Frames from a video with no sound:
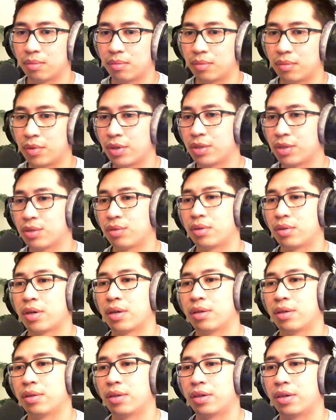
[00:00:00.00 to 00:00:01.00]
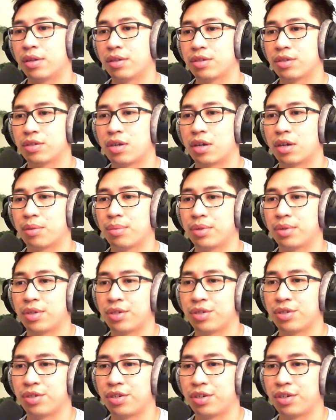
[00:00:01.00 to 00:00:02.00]
right? So kind of like in this
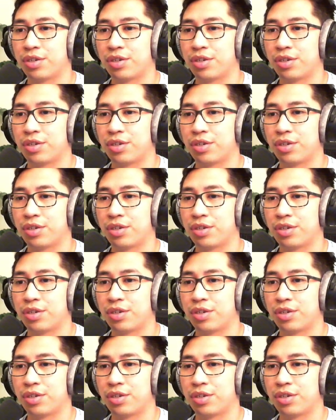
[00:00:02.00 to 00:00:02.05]
documentation here,